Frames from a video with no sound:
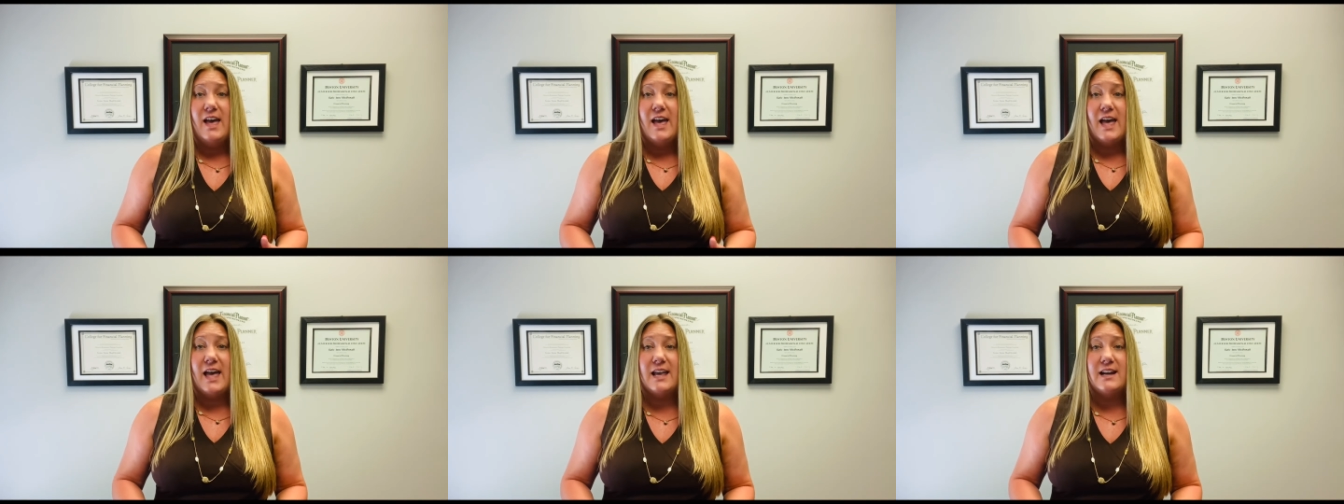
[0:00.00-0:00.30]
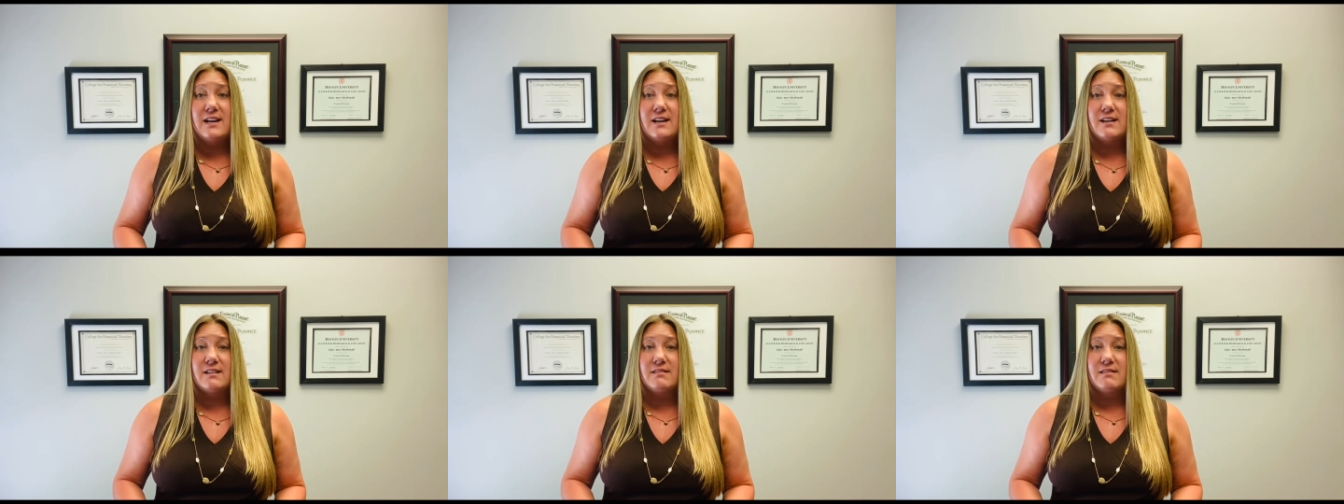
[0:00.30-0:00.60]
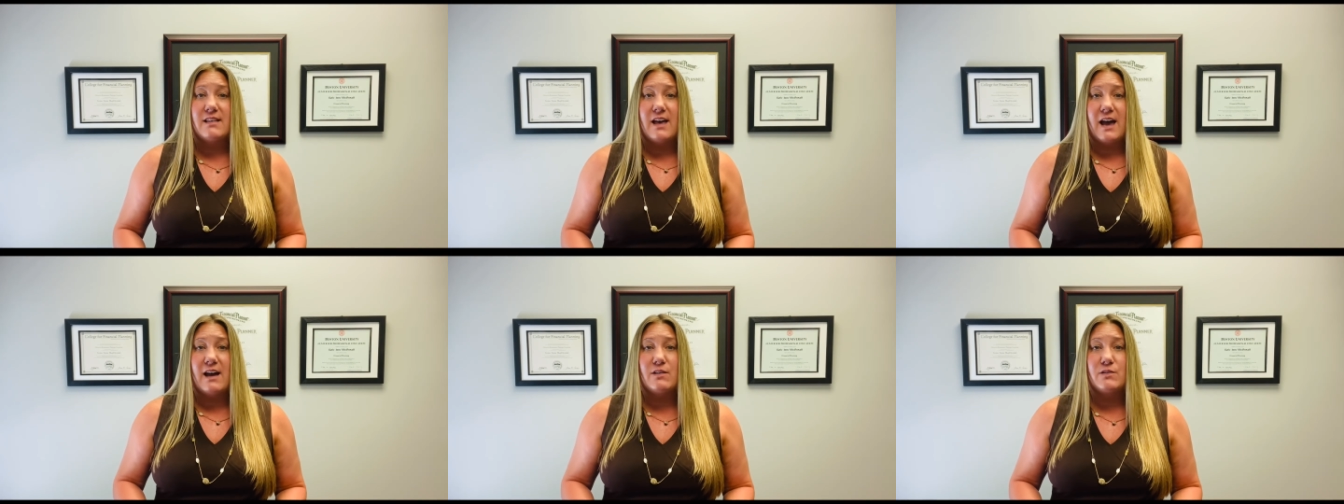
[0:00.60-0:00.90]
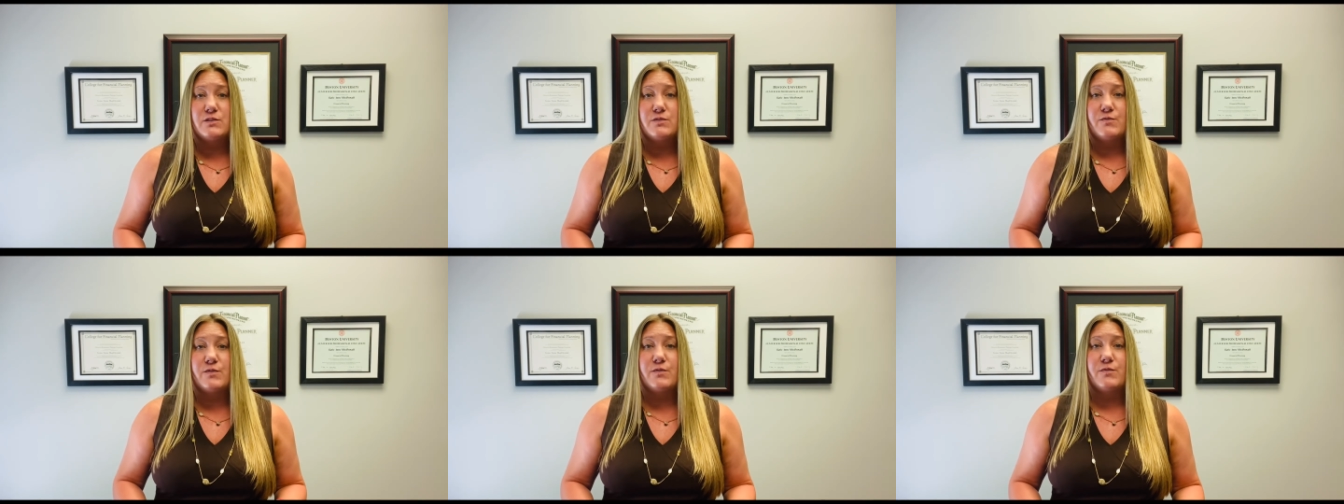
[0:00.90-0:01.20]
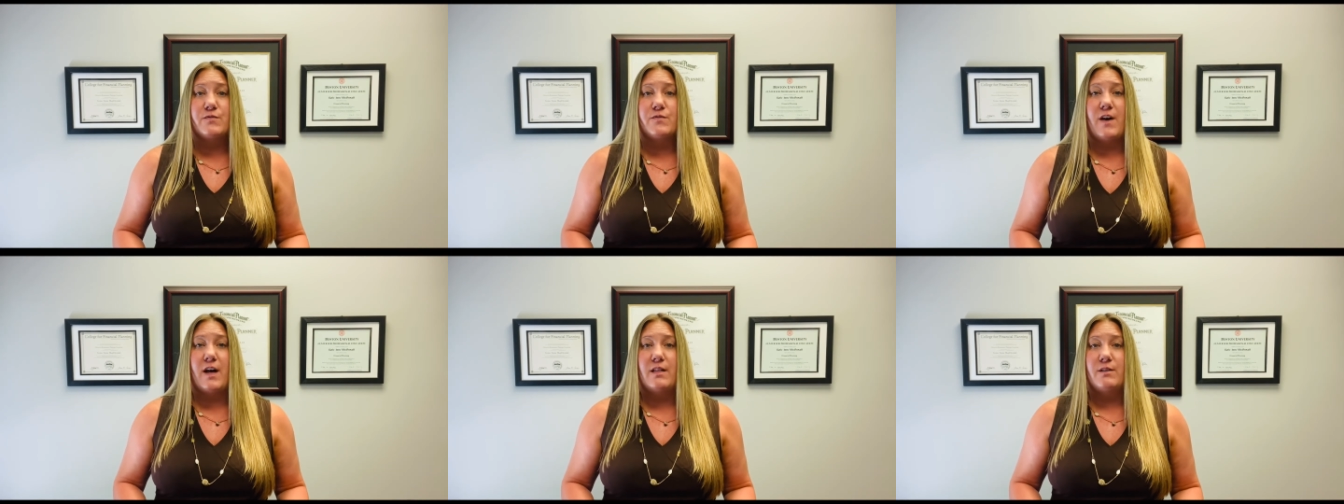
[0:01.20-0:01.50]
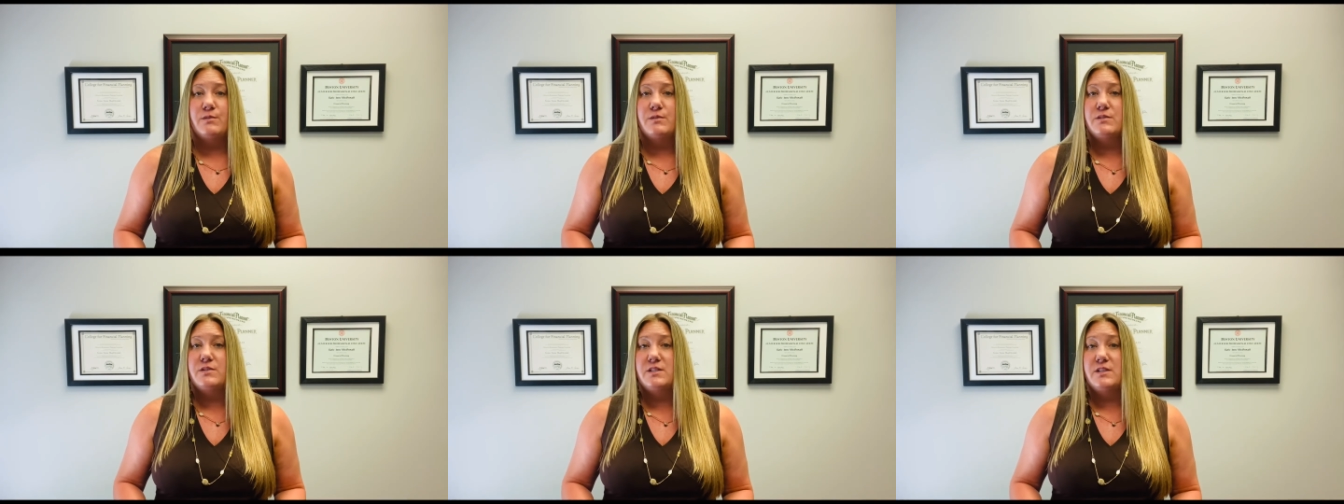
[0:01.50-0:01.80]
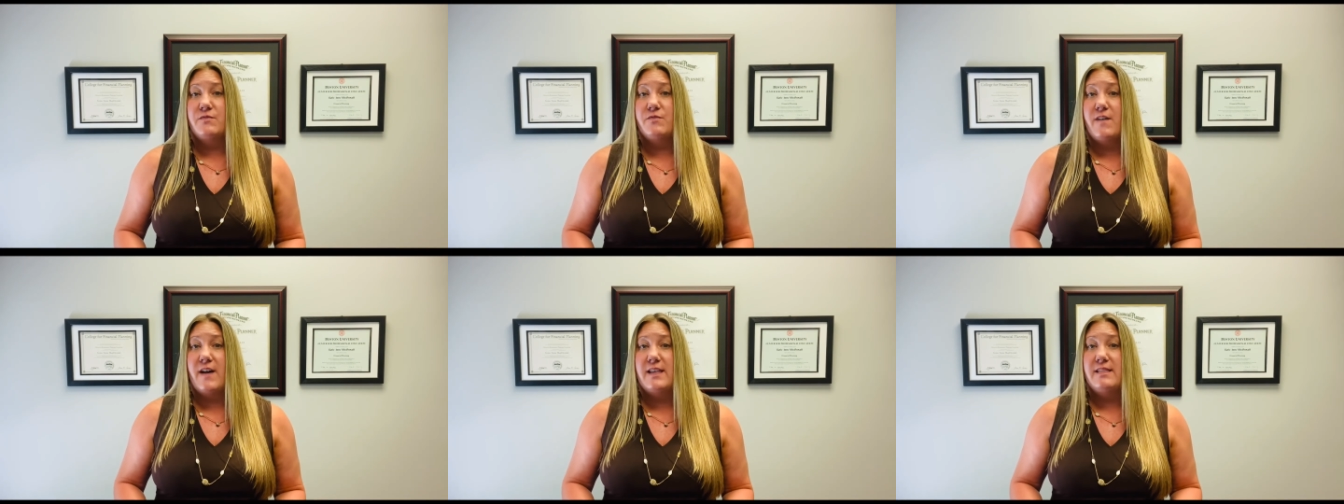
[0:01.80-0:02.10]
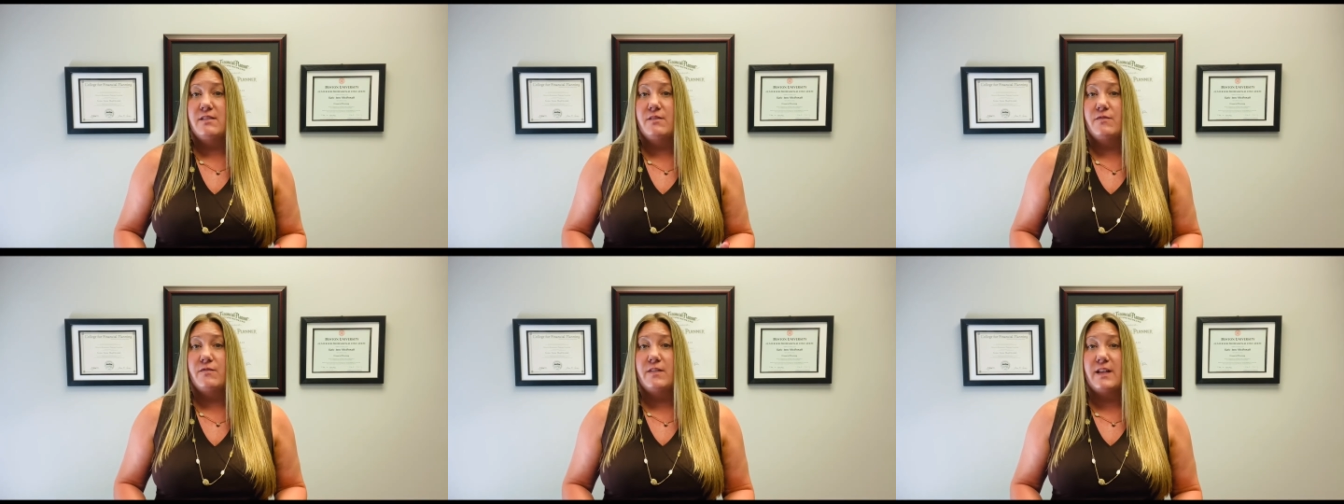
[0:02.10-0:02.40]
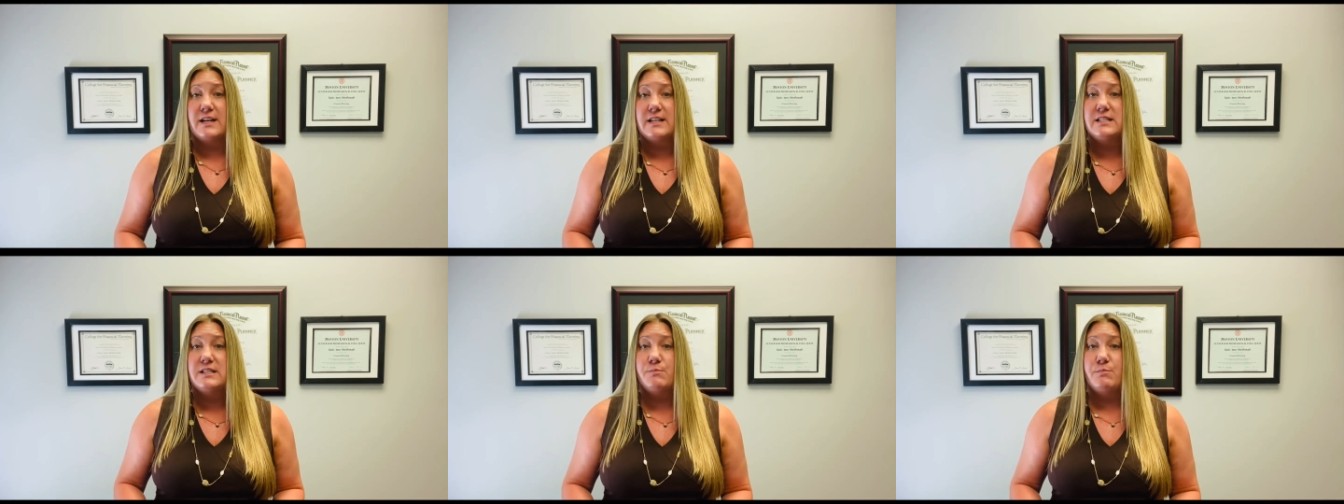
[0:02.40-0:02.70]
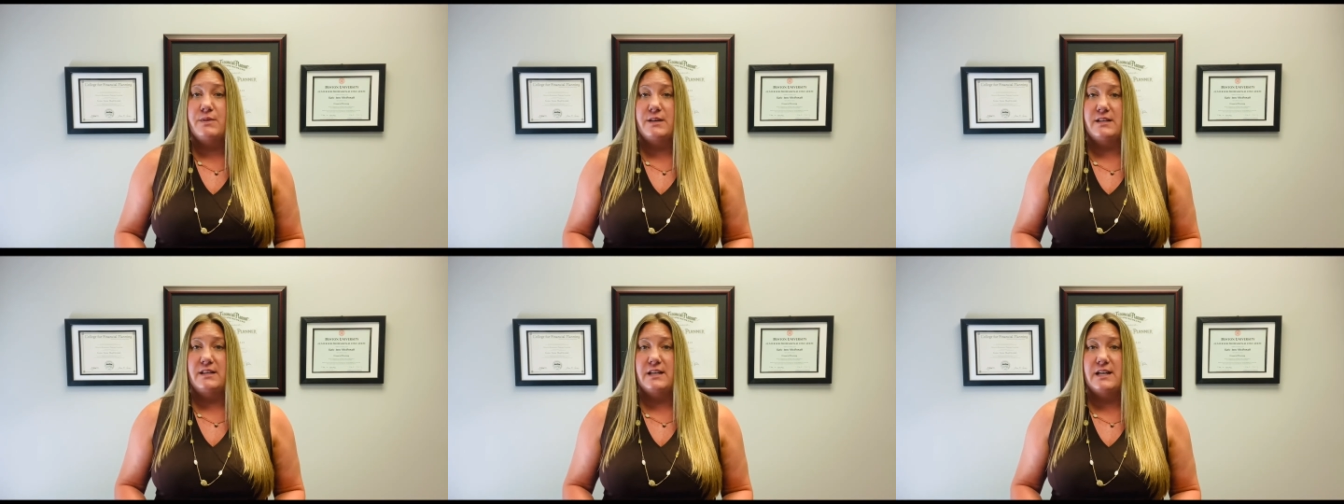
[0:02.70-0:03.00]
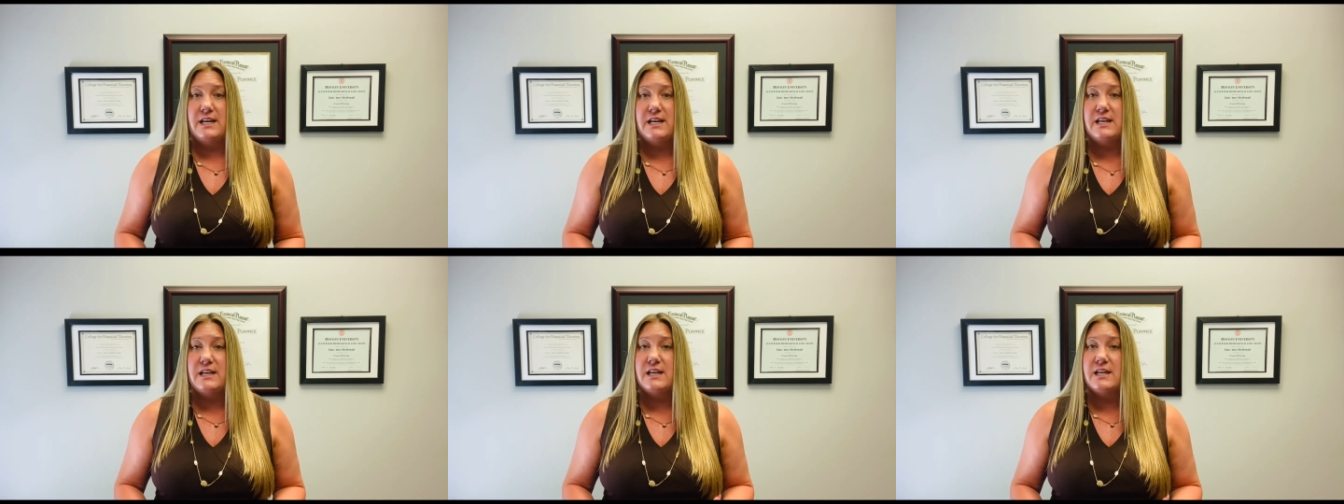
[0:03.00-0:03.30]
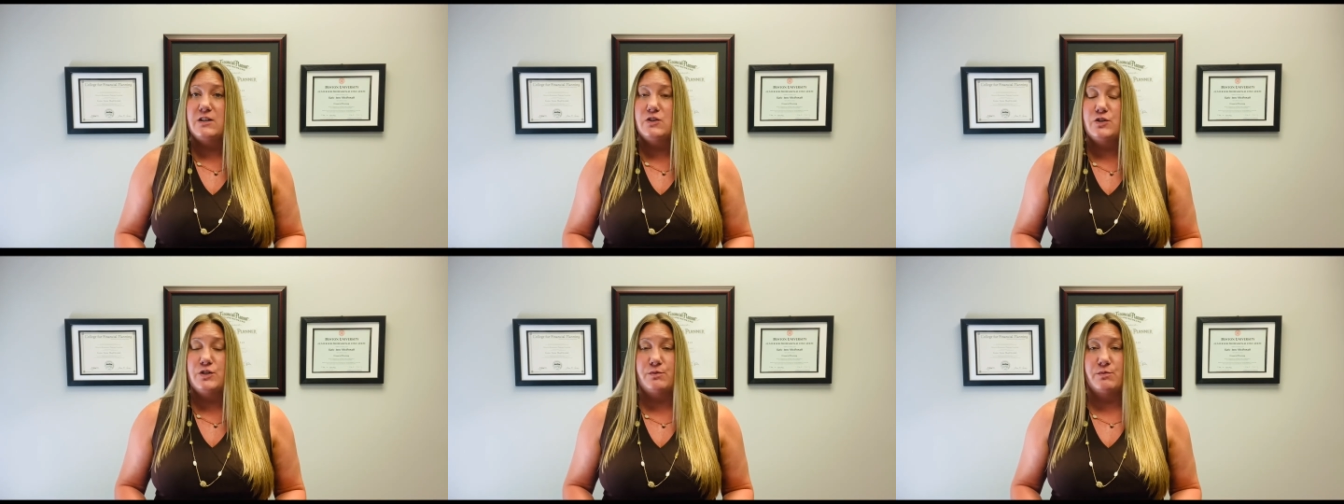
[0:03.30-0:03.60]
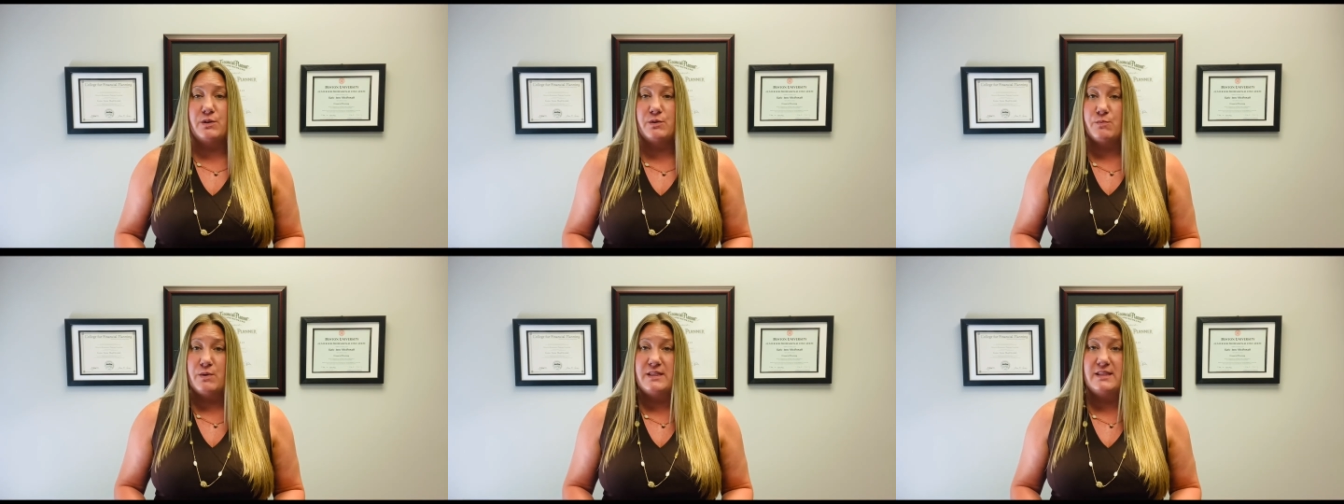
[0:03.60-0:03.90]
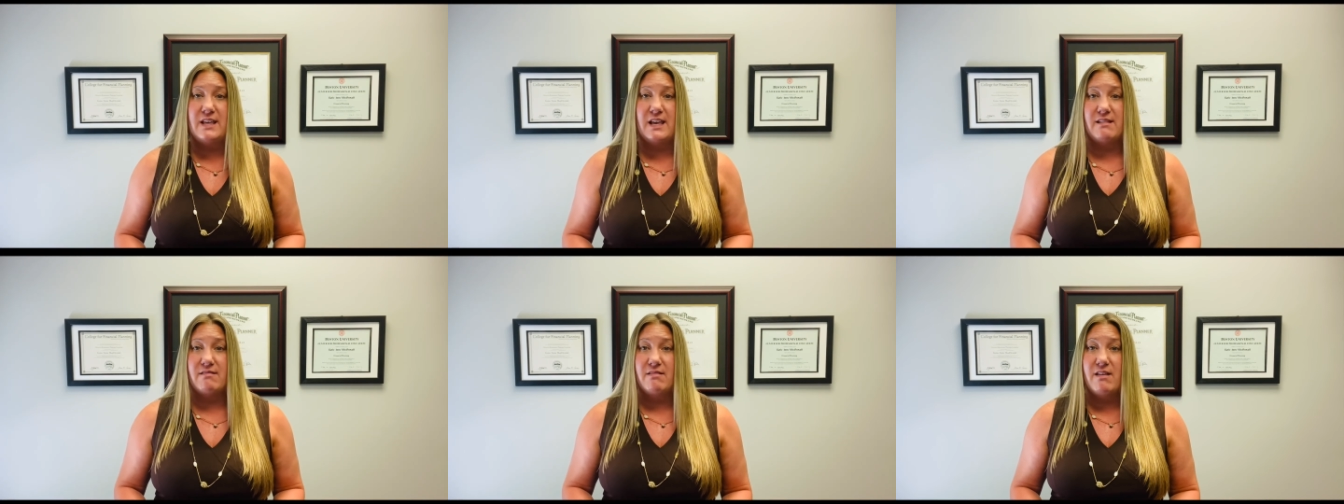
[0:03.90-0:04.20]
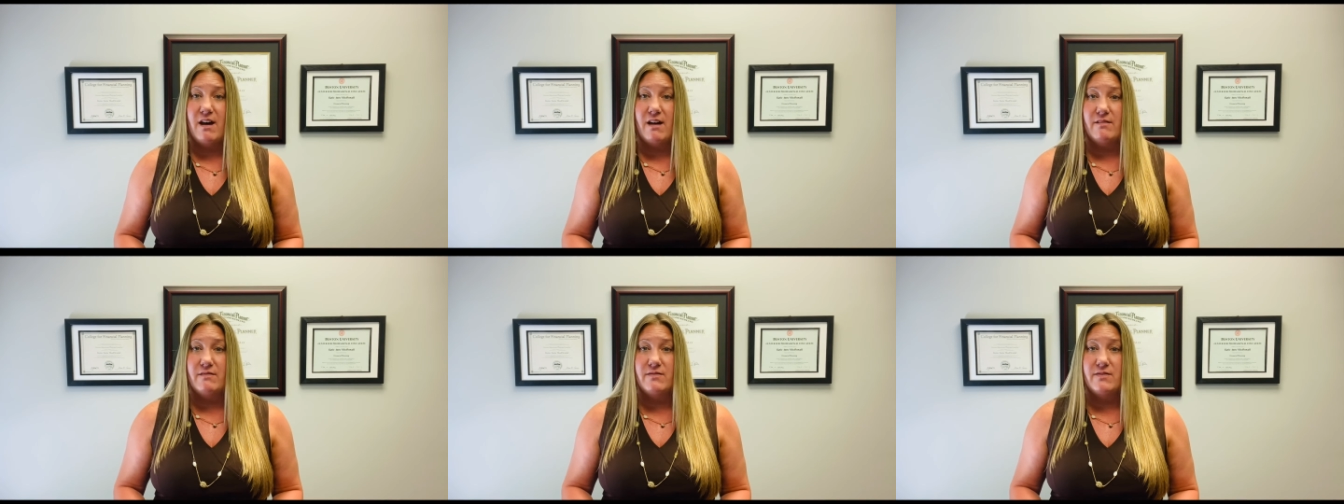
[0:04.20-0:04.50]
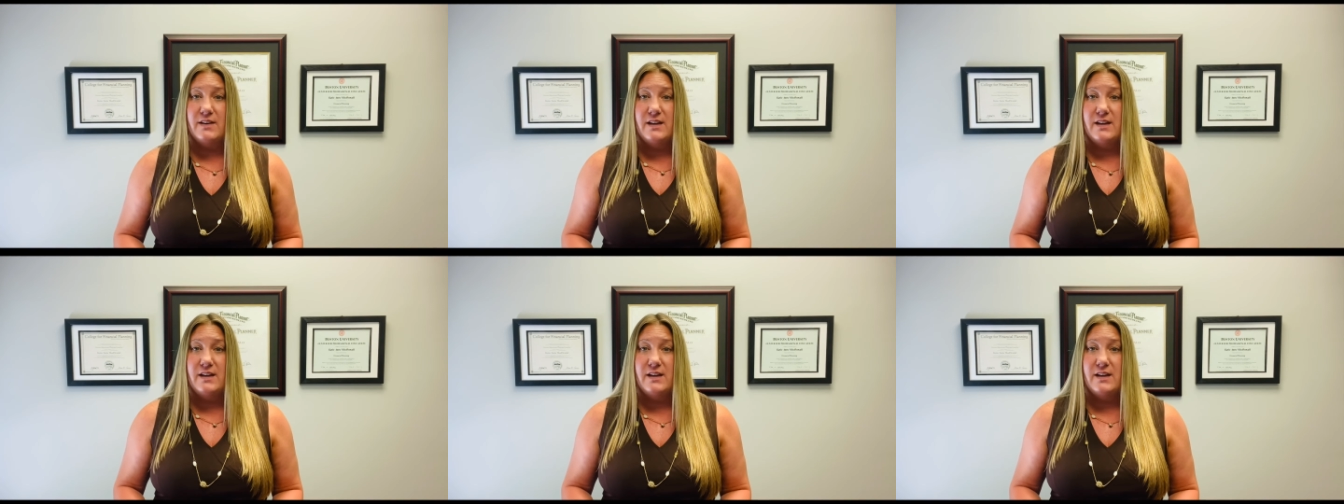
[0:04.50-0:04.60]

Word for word: and it allows for followers to find the flexibility in doing what they love.